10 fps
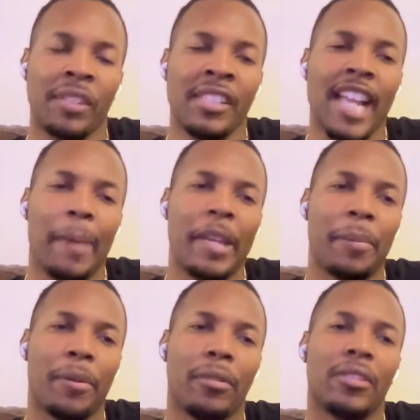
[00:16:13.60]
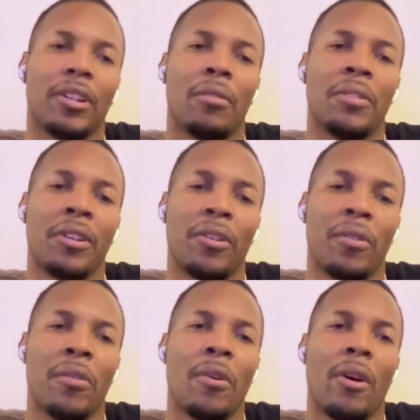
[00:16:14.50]
a lot of people don't
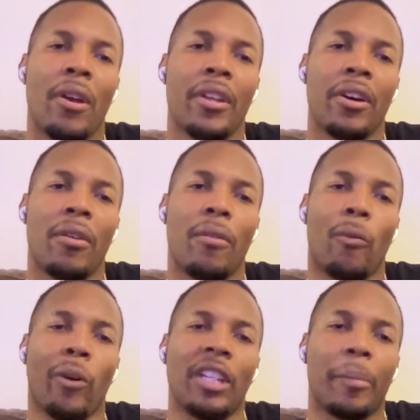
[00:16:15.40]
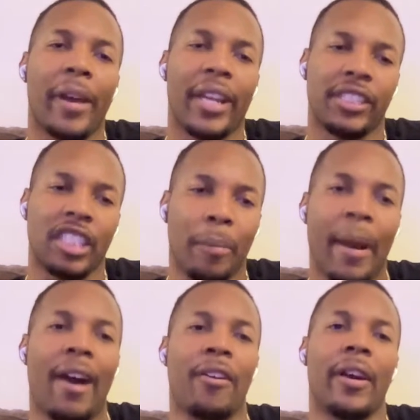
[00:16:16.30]
know, what they're passionate about.